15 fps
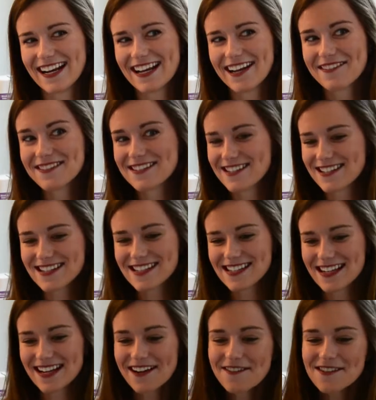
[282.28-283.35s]
it
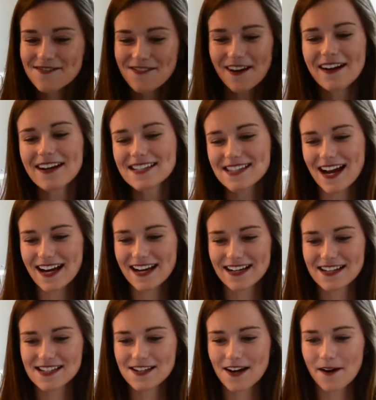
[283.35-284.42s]
was very exciting
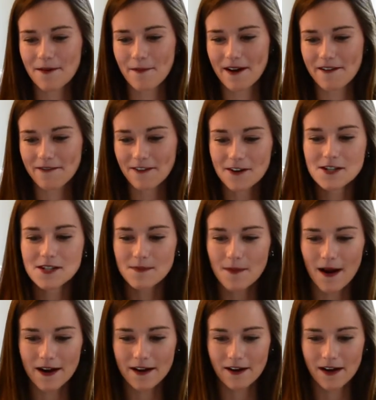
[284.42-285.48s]
to start my first
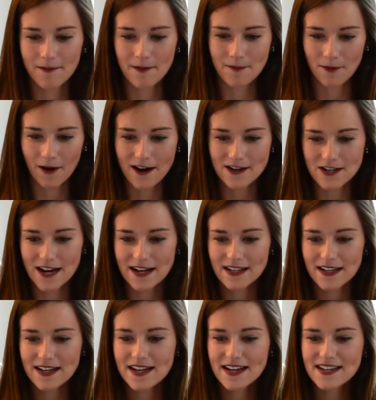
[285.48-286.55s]
monogramming project.
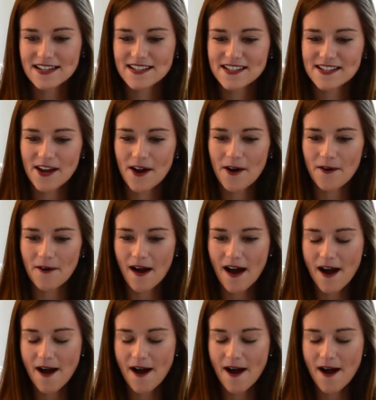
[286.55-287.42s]
So